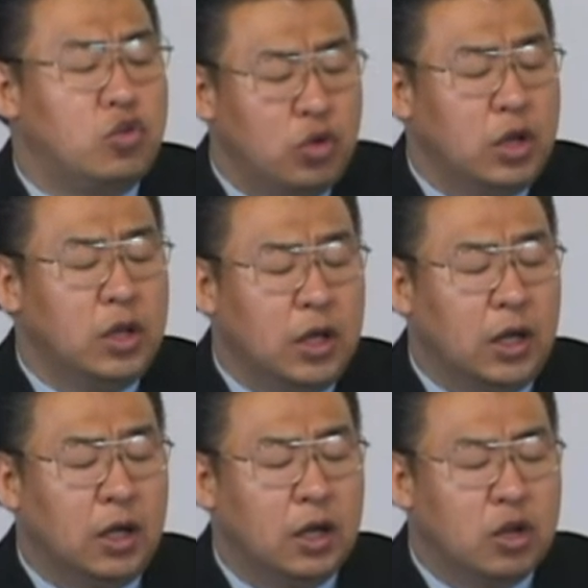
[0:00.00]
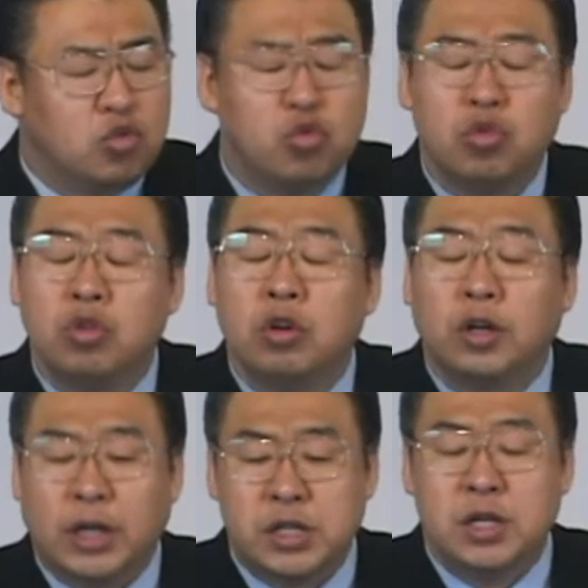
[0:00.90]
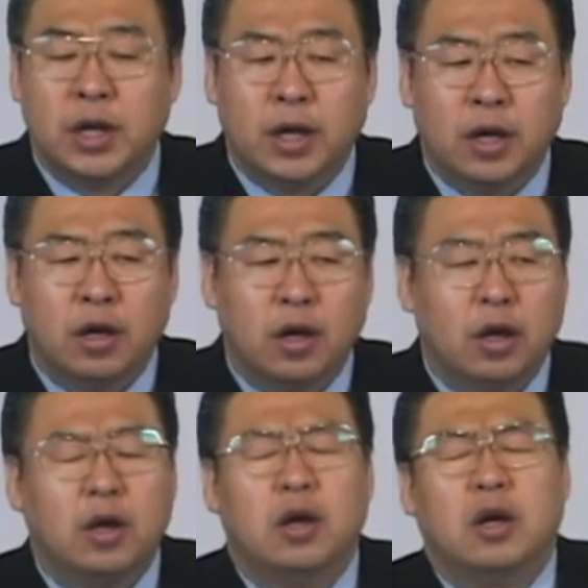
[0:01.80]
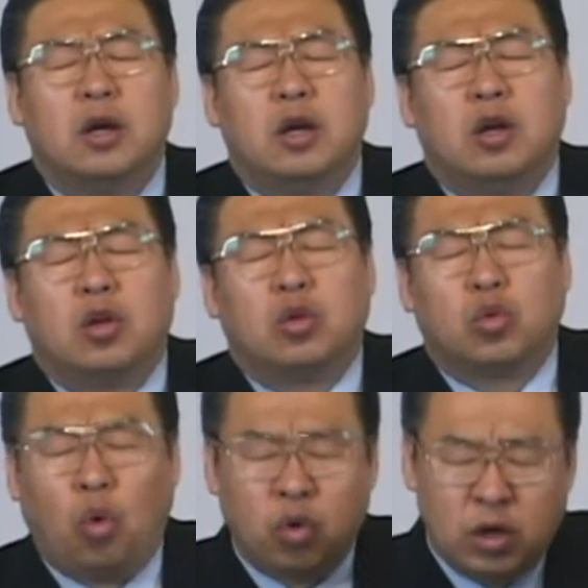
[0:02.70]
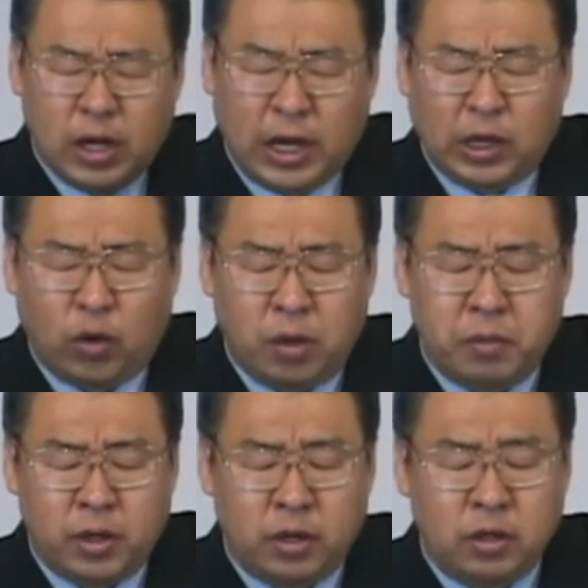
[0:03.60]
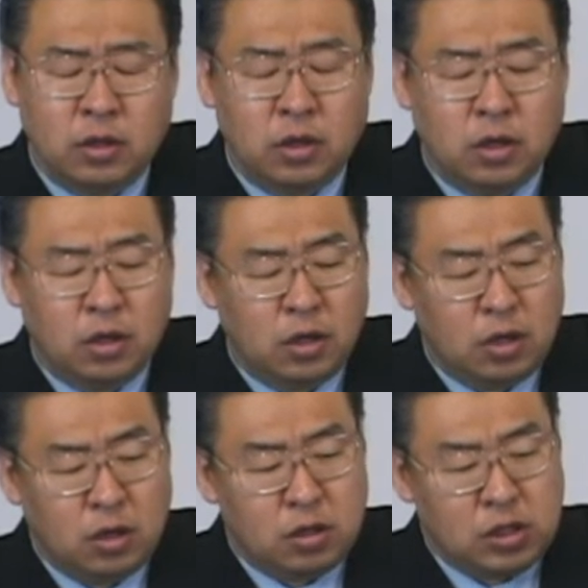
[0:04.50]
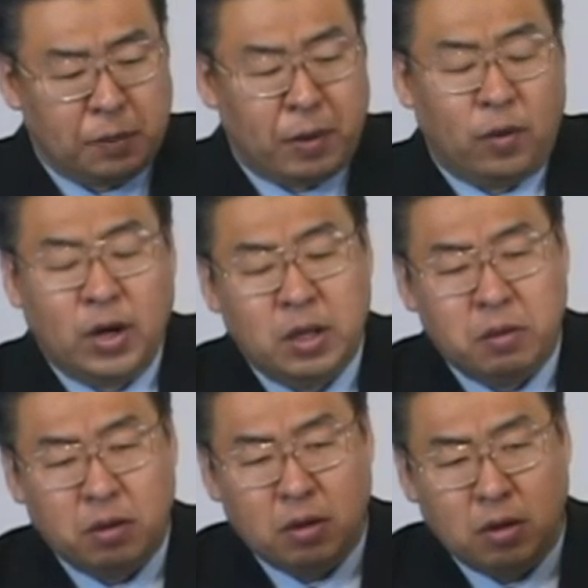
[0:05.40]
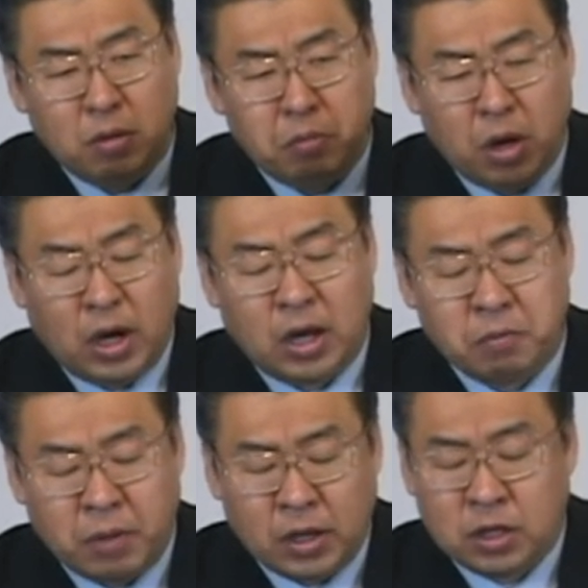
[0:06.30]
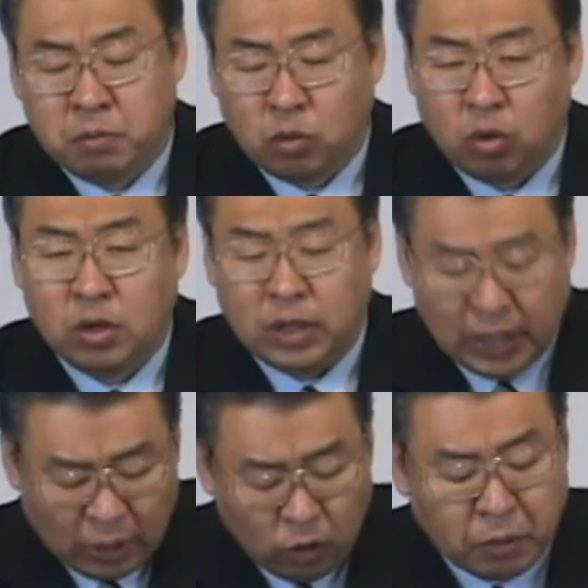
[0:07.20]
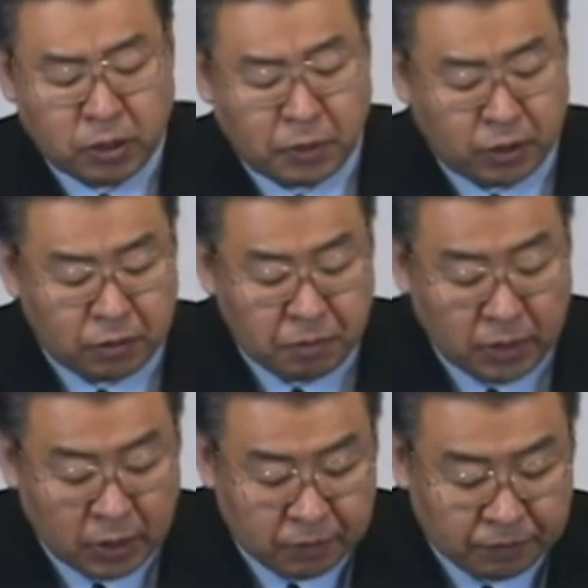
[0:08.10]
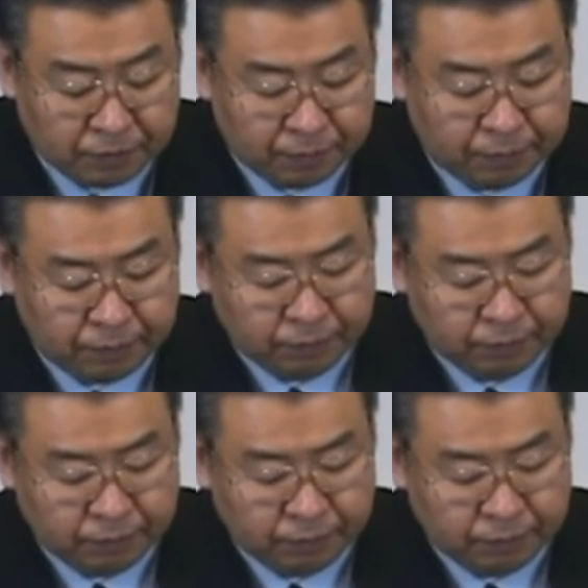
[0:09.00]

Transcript: Let us say that a man left his things with his neighbor for safekeeping, but the neighbor lost it.